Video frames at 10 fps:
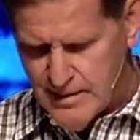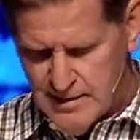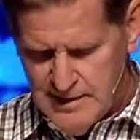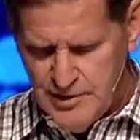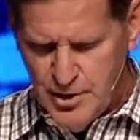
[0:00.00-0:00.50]

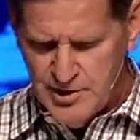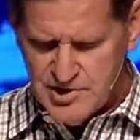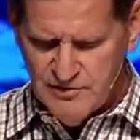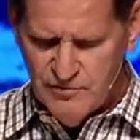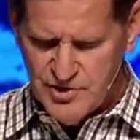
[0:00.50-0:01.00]
Then notice
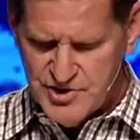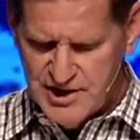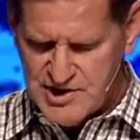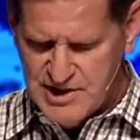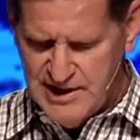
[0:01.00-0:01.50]
in verse
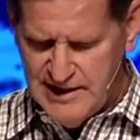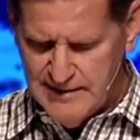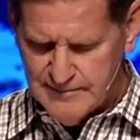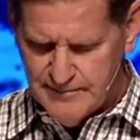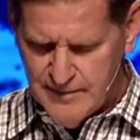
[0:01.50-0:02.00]

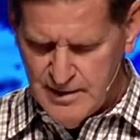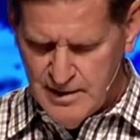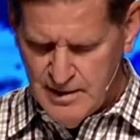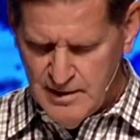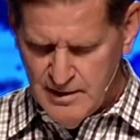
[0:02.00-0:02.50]
16
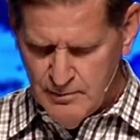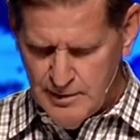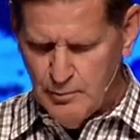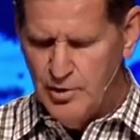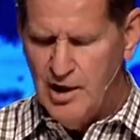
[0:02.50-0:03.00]

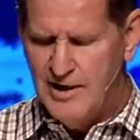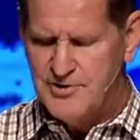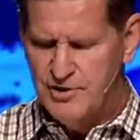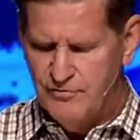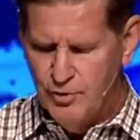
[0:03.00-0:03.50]
that we're
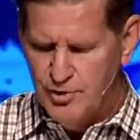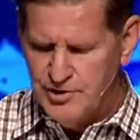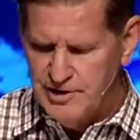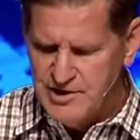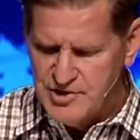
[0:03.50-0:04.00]
also,
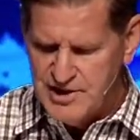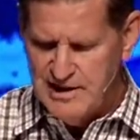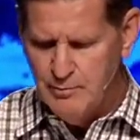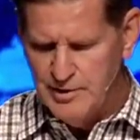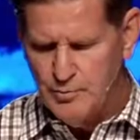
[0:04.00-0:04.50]
fourthly, to
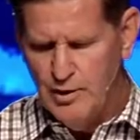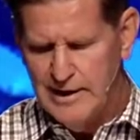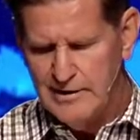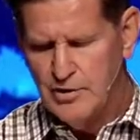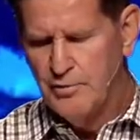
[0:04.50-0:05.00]
sing with
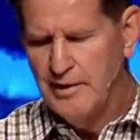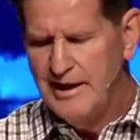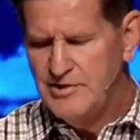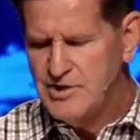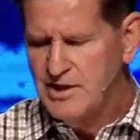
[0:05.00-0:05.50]
what?
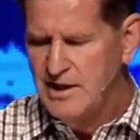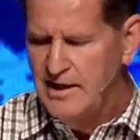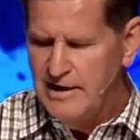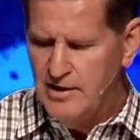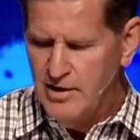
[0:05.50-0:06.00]
Grace
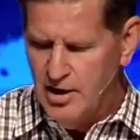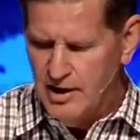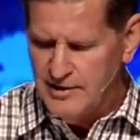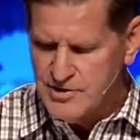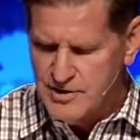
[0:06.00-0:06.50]
in our
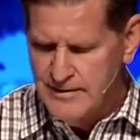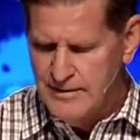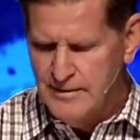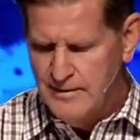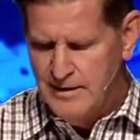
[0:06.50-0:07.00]
hearts,
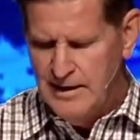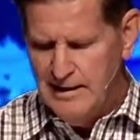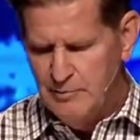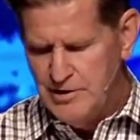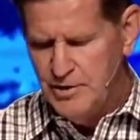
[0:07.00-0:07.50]

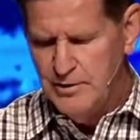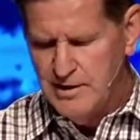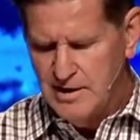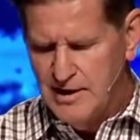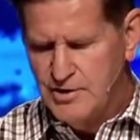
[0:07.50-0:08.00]
and we do it
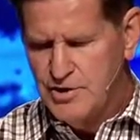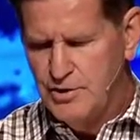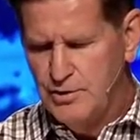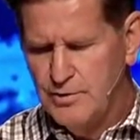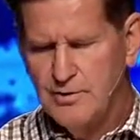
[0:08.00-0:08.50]

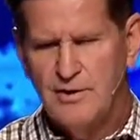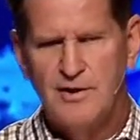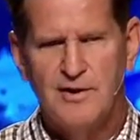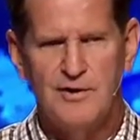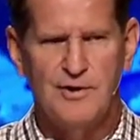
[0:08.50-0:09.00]
unto
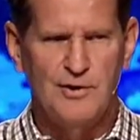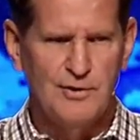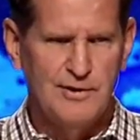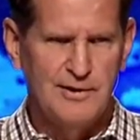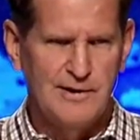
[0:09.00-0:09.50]
the
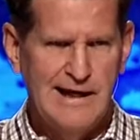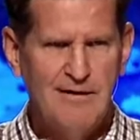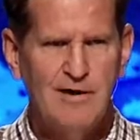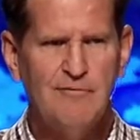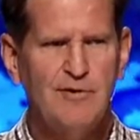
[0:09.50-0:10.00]
Lord.
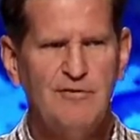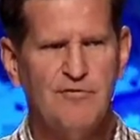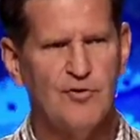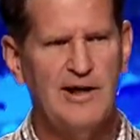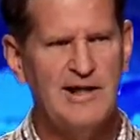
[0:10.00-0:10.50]
Every
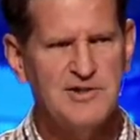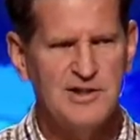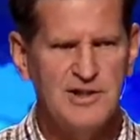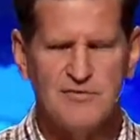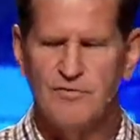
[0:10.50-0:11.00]
phrase in
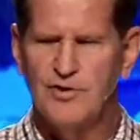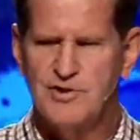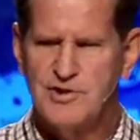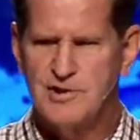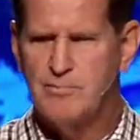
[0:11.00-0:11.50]
this
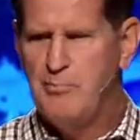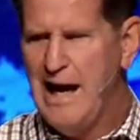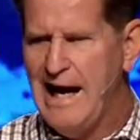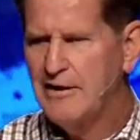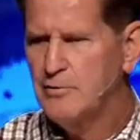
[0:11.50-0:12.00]
verse is
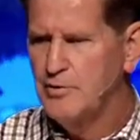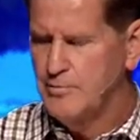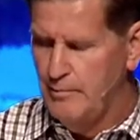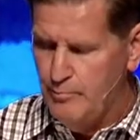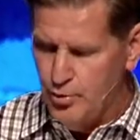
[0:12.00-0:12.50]
packed with
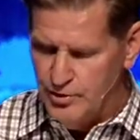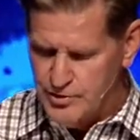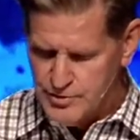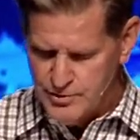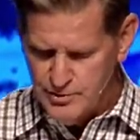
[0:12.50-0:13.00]

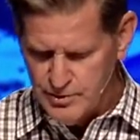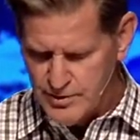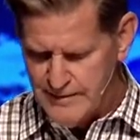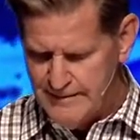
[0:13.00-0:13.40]
important truth.